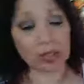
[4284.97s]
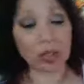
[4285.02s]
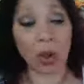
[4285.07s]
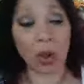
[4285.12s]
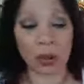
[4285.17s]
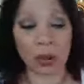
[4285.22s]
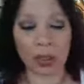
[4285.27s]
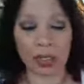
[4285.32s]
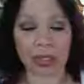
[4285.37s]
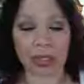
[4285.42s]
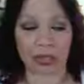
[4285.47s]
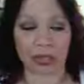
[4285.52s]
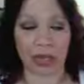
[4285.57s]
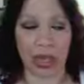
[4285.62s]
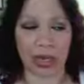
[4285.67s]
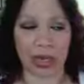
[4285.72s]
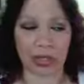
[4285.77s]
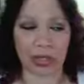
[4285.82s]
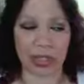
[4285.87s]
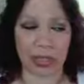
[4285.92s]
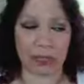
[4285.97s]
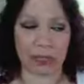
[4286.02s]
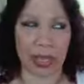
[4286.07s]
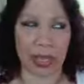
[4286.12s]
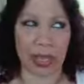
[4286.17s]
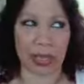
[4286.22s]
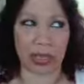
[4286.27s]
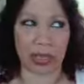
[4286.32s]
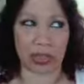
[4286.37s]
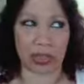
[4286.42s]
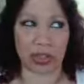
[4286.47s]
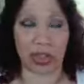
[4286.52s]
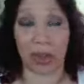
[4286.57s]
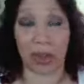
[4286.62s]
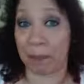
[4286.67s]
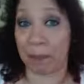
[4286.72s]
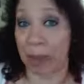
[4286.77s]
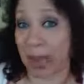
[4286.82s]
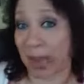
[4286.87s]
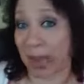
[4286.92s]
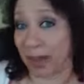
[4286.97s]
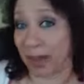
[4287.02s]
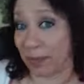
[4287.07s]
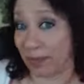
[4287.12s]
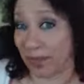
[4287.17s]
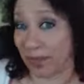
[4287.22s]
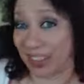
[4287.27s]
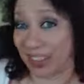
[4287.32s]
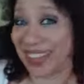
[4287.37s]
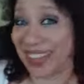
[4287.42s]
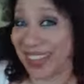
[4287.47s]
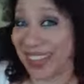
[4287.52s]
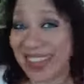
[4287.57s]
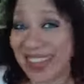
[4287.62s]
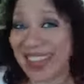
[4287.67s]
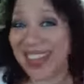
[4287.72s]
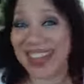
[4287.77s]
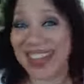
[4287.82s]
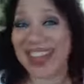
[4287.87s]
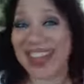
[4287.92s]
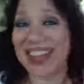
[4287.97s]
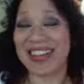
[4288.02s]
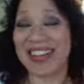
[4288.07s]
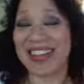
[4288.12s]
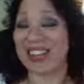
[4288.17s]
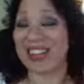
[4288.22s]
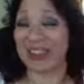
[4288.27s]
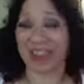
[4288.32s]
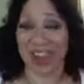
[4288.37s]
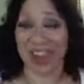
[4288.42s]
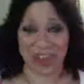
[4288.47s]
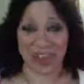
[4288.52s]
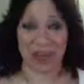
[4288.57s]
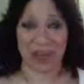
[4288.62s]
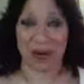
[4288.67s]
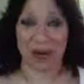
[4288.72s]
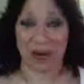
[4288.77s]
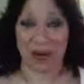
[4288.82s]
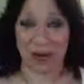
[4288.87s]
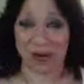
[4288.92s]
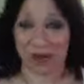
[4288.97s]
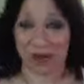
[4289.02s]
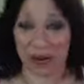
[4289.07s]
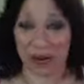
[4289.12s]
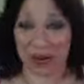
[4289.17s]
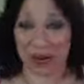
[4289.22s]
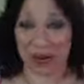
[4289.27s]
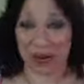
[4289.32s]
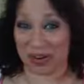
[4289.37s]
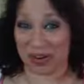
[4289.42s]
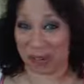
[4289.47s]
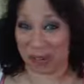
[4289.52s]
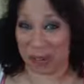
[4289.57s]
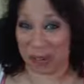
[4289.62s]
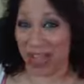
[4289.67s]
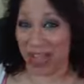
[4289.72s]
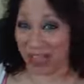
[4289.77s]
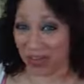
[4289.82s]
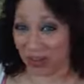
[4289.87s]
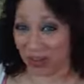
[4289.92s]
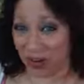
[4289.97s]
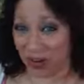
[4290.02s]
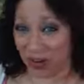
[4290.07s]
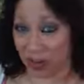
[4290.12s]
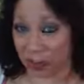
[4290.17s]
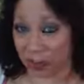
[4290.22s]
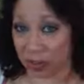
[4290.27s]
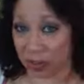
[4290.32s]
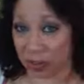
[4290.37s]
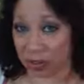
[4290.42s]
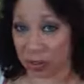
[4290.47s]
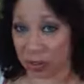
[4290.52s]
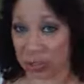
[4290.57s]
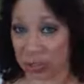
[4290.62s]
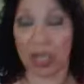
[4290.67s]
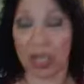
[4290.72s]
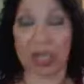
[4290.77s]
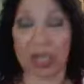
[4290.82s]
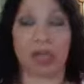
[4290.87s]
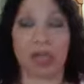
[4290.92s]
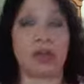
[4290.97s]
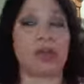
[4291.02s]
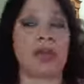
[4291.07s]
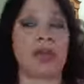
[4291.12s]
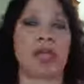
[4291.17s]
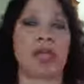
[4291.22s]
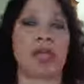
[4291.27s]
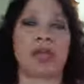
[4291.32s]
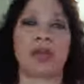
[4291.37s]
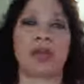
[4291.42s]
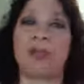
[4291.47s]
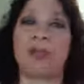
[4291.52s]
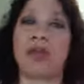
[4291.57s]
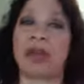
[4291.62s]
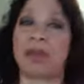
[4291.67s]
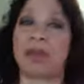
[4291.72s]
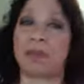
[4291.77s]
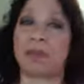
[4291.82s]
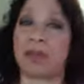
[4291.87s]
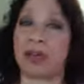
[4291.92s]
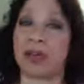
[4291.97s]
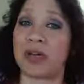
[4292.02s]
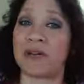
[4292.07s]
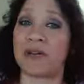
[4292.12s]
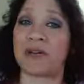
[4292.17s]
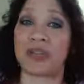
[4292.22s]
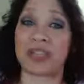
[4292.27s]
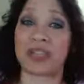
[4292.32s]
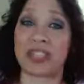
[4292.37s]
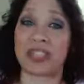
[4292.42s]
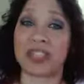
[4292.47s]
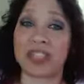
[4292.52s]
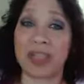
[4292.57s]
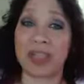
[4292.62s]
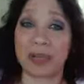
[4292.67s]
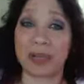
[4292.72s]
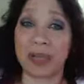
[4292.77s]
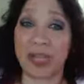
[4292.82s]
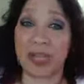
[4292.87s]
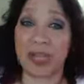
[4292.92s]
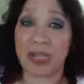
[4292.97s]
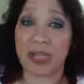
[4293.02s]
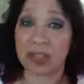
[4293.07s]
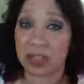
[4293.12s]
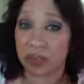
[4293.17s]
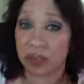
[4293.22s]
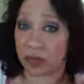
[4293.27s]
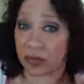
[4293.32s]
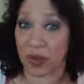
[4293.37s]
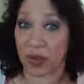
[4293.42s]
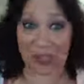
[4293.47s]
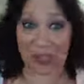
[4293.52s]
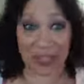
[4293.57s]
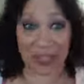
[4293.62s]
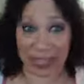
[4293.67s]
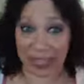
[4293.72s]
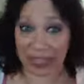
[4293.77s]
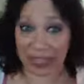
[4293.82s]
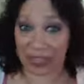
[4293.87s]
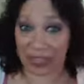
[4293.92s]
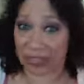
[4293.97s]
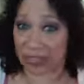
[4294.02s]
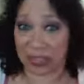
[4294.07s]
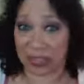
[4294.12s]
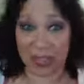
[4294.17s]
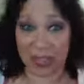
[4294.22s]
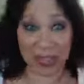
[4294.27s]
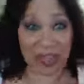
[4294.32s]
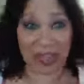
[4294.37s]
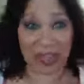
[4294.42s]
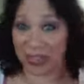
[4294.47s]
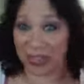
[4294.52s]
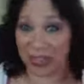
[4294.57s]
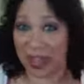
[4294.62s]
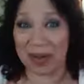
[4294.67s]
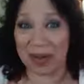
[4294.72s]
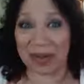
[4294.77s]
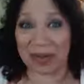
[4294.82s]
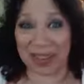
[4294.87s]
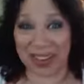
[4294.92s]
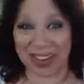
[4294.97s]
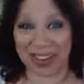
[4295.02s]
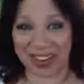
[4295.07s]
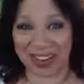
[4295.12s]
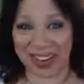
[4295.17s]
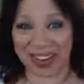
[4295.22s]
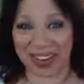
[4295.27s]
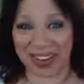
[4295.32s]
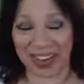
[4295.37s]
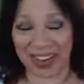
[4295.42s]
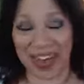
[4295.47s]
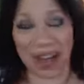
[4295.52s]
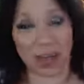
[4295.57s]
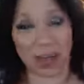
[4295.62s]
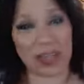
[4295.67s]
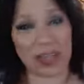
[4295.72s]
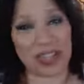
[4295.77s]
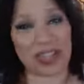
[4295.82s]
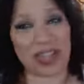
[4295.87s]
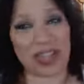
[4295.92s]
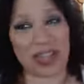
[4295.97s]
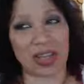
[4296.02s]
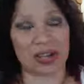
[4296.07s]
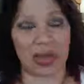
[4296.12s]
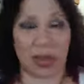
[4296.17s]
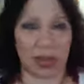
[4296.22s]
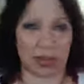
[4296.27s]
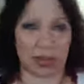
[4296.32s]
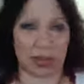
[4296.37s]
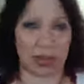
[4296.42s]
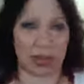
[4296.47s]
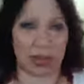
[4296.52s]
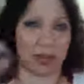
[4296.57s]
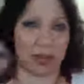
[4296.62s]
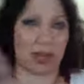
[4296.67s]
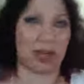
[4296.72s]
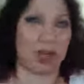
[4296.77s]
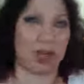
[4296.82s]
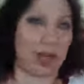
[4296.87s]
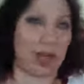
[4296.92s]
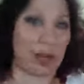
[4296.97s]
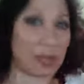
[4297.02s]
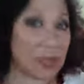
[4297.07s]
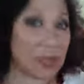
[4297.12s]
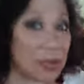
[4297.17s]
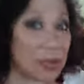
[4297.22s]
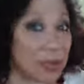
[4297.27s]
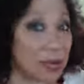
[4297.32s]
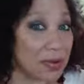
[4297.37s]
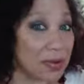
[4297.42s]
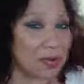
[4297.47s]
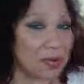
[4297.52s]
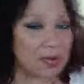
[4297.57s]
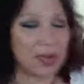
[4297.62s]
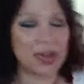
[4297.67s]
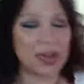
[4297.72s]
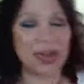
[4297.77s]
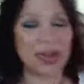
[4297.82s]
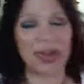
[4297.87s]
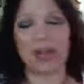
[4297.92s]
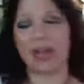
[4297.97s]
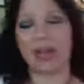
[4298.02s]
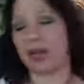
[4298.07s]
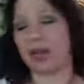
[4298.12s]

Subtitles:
Total astrology package, compatibility. Do you want to know if you're a good match for your person? You can get compatibility for siblings. If you have kids, how are they going to get along with each other? How are they going to get along with you?